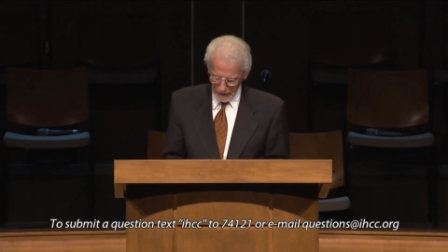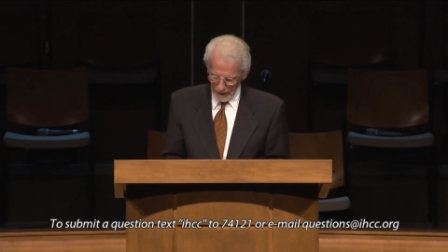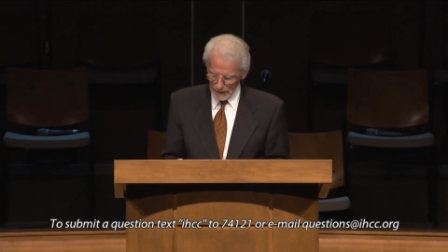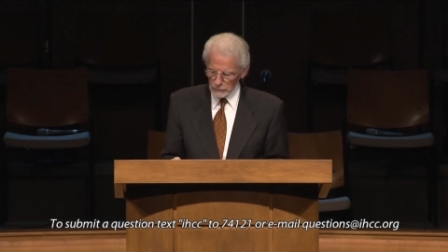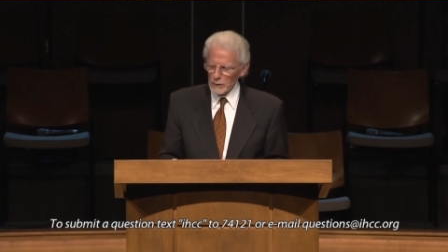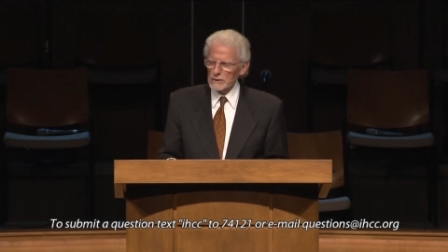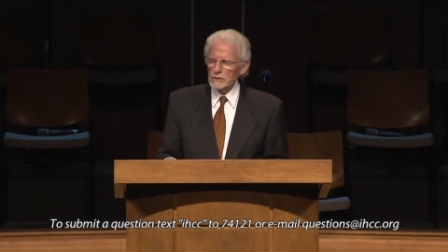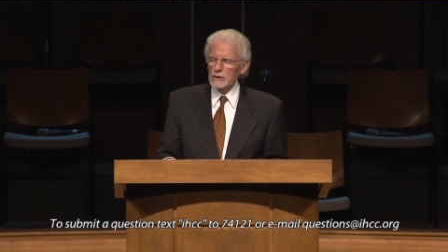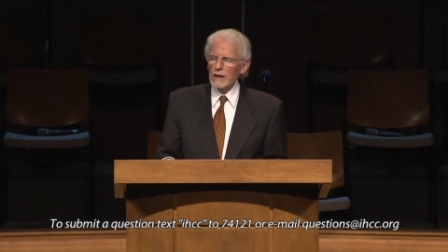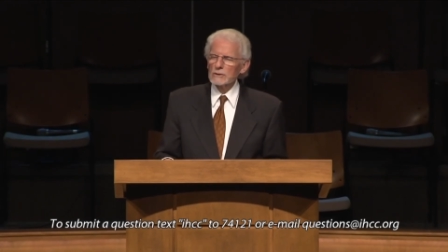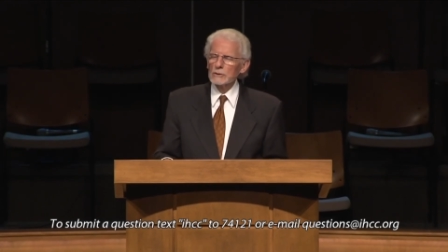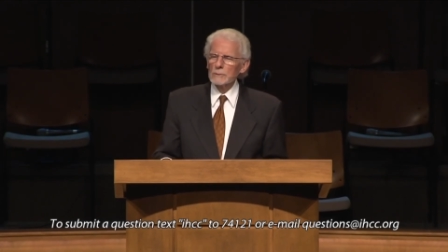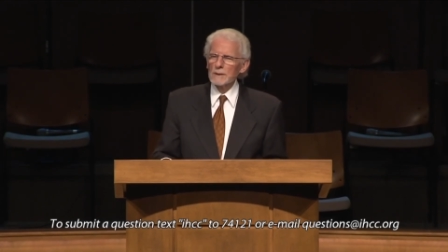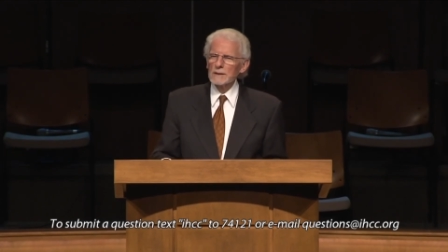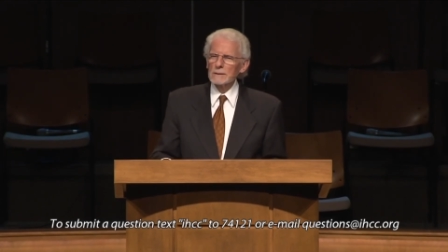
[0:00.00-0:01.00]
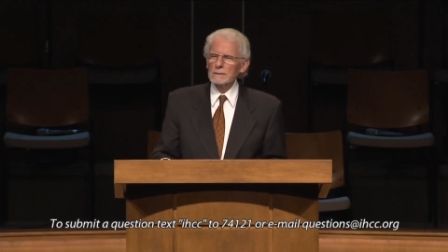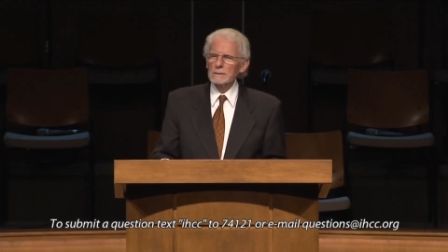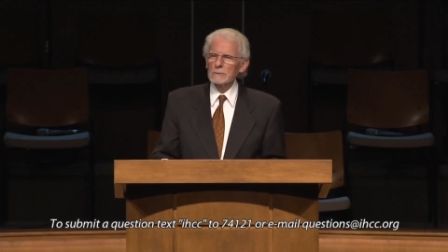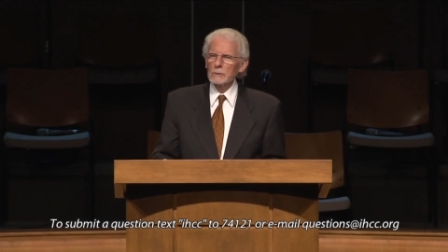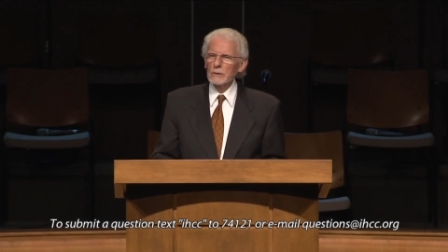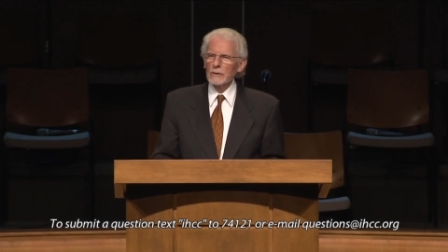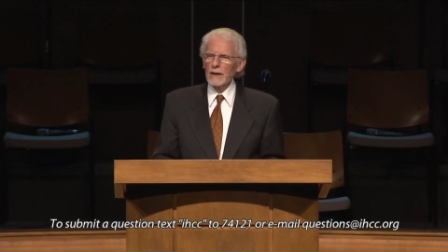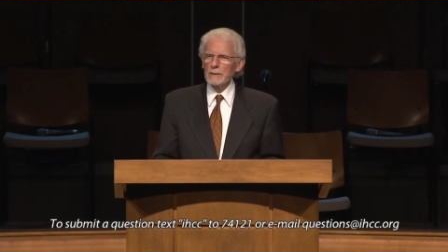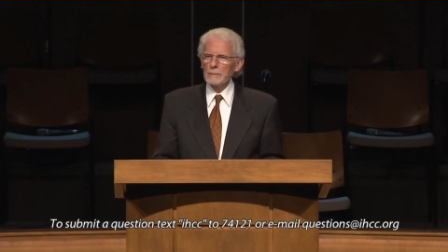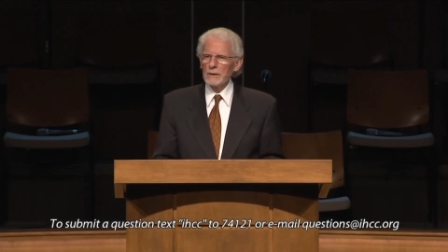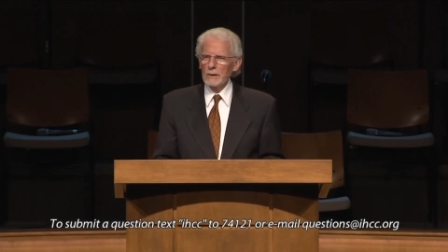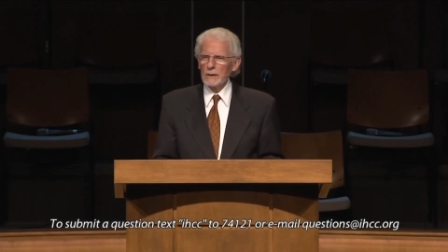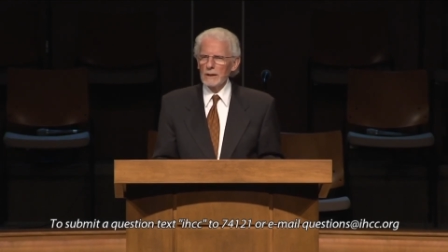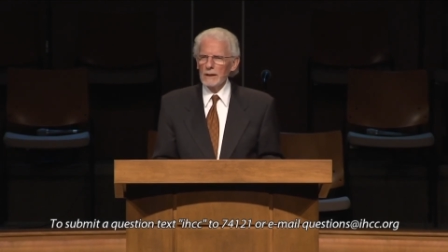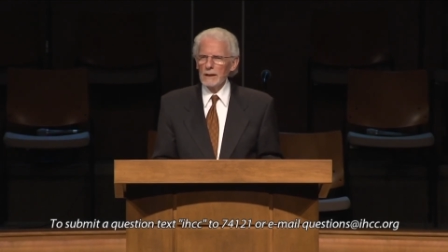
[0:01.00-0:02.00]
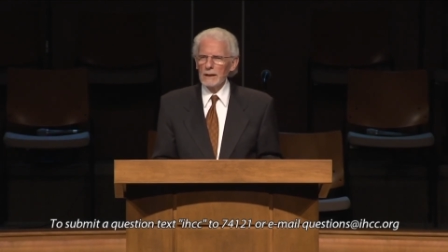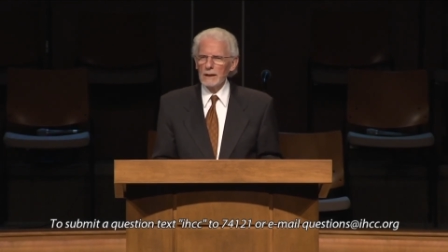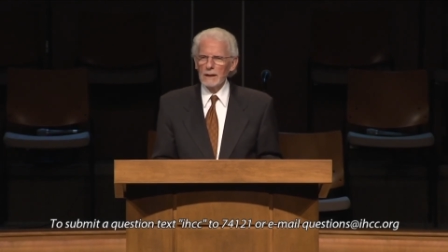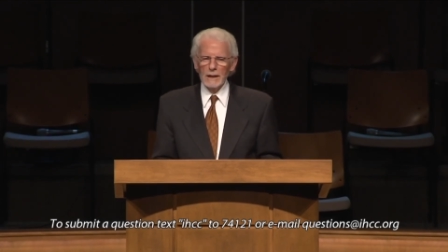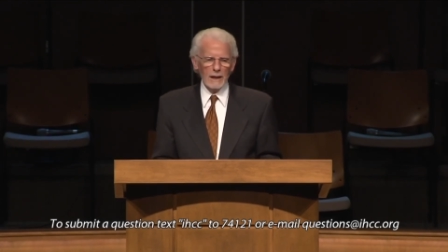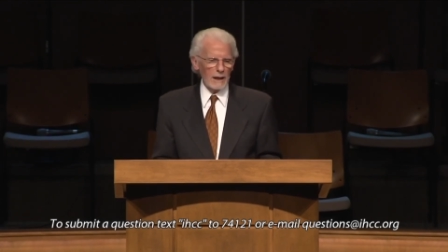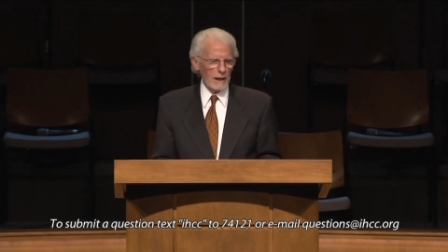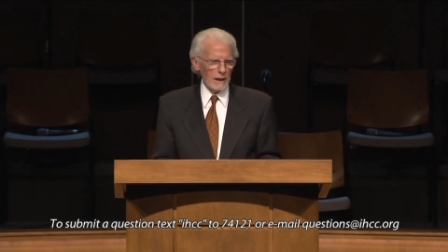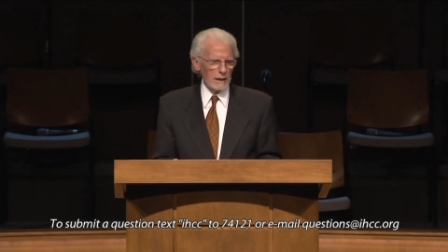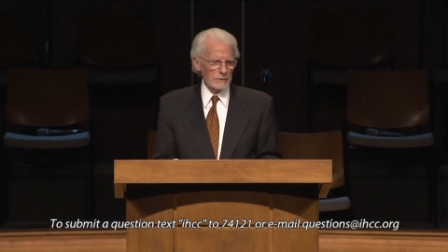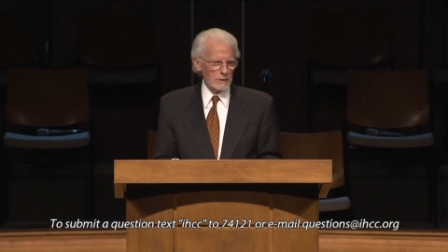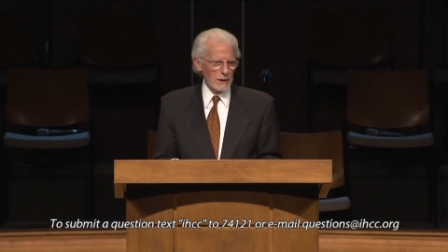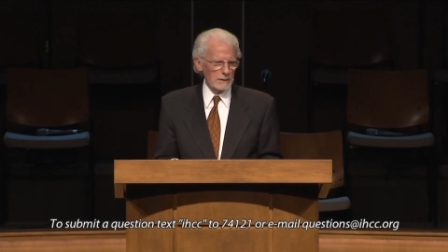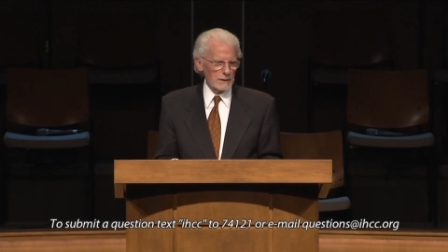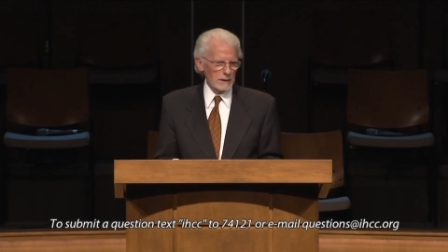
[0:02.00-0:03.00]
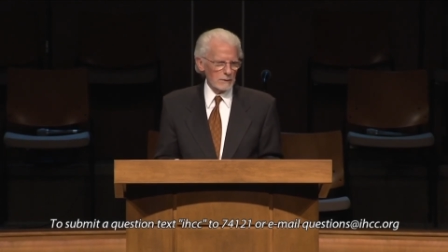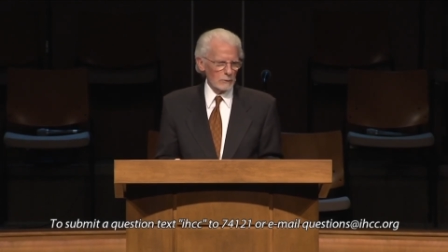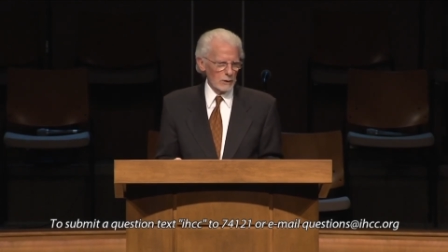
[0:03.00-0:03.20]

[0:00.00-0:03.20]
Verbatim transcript: And what judgment will they be uh, attending?